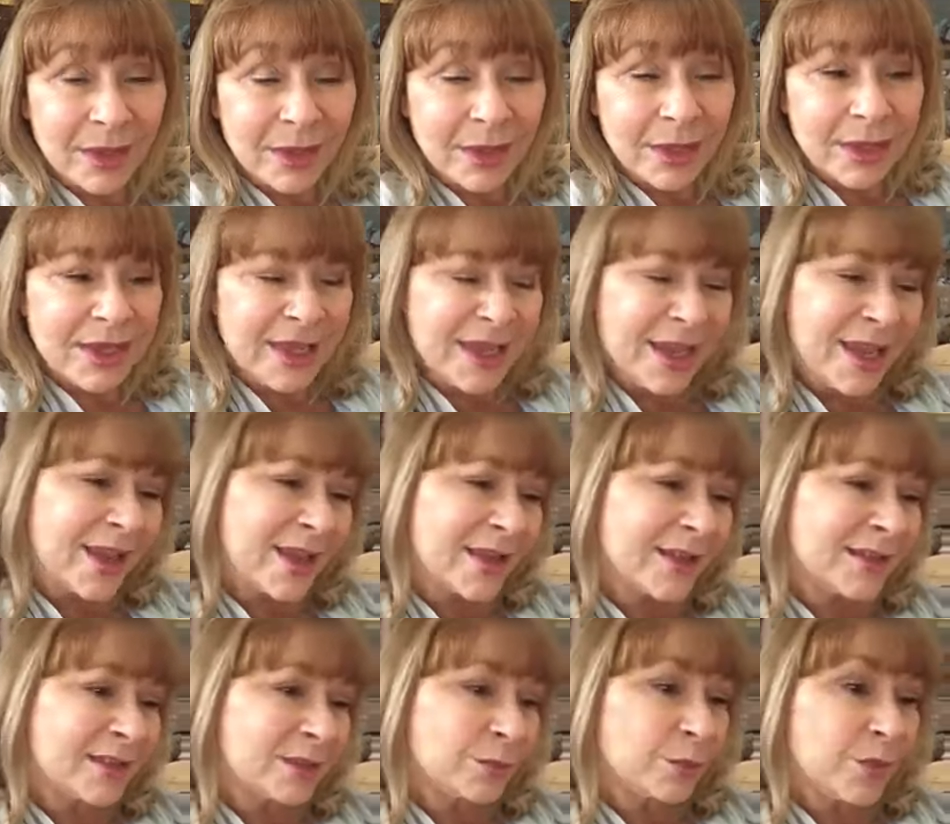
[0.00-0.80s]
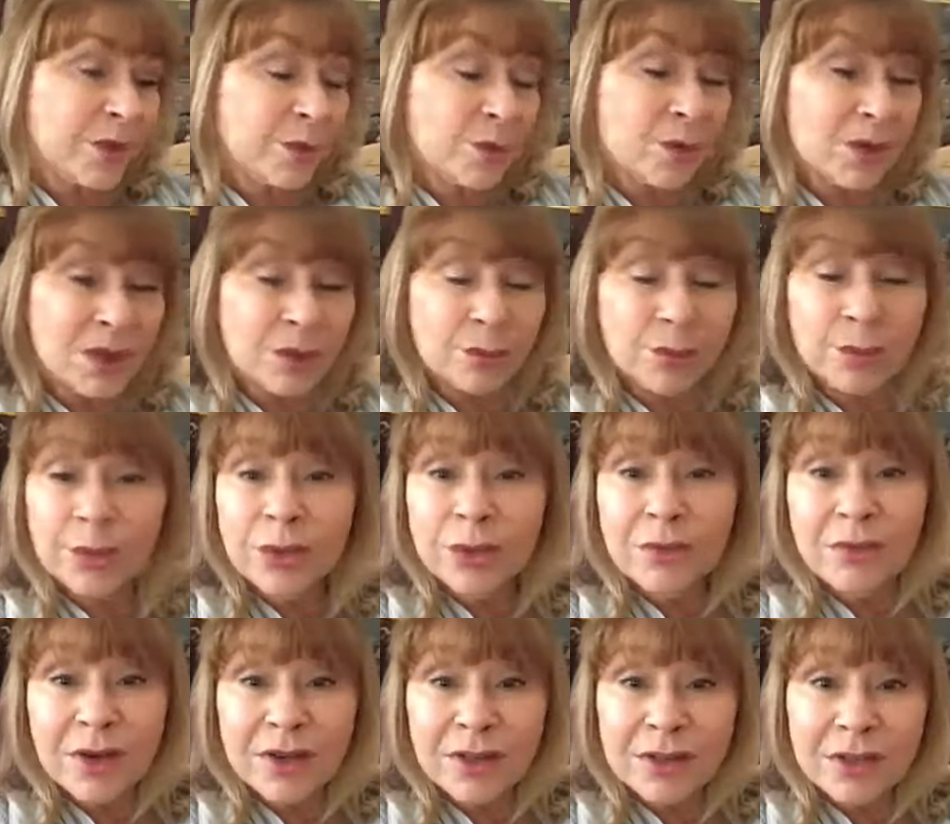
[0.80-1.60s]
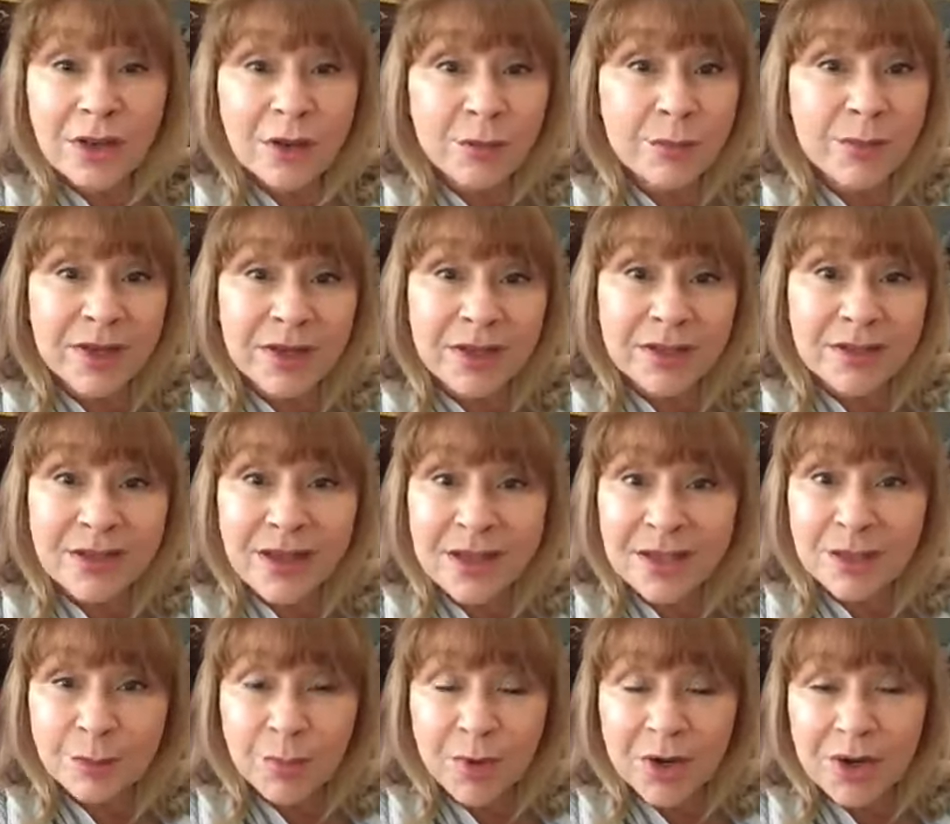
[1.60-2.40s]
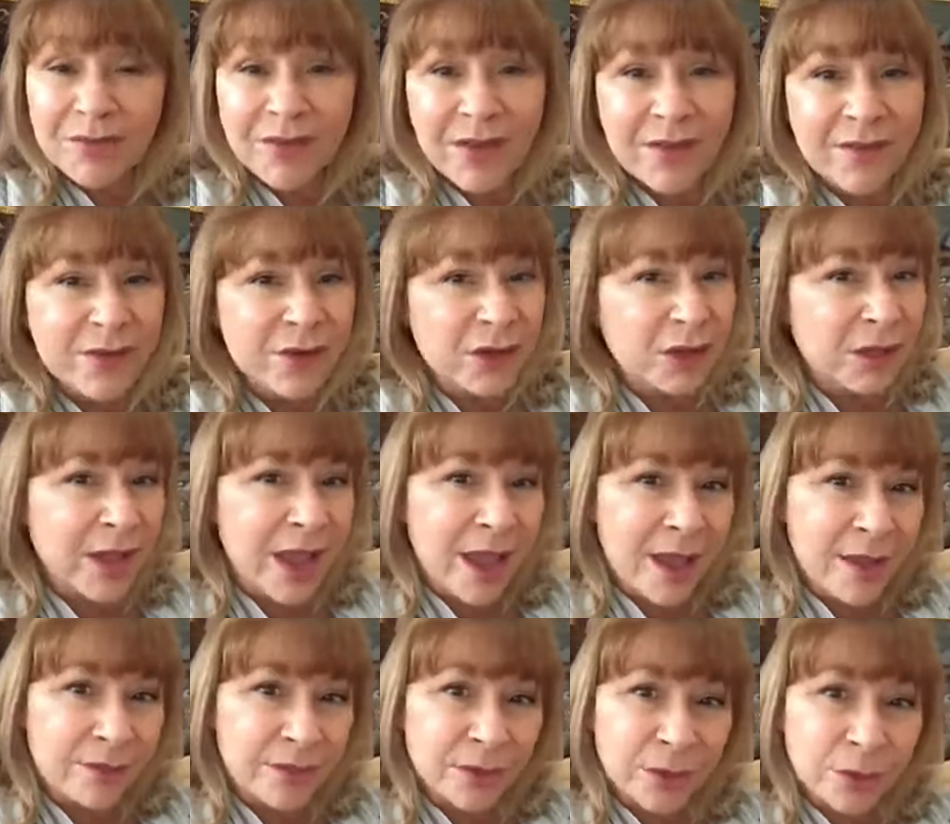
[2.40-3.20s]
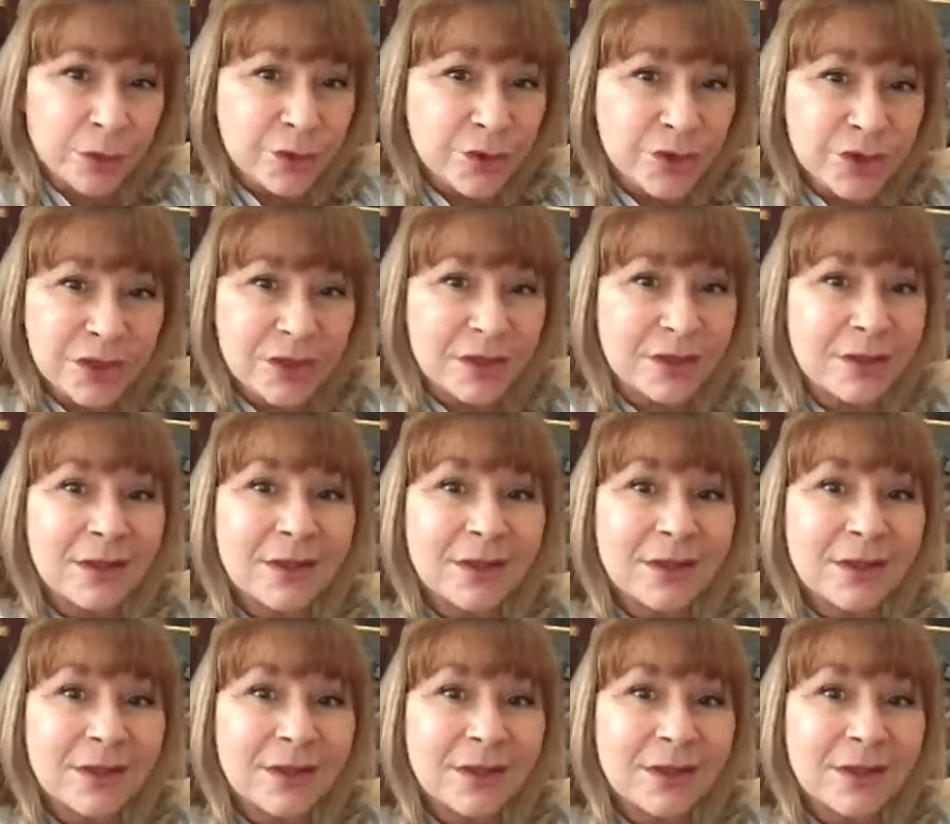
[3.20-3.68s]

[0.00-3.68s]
Yes, we will improve ourselves because that's part of evolution.